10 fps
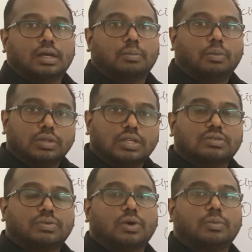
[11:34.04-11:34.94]
Both these
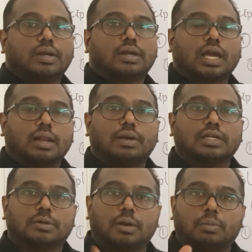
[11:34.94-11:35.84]
phenomena can be
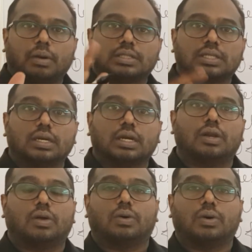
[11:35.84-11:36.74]
explained by a single
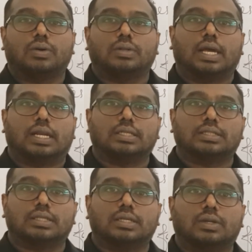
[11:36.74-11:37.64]
law, that
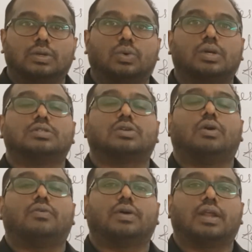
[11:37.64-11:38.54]
is Newton's law
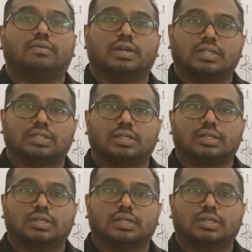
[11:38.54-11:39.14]
of gravitation.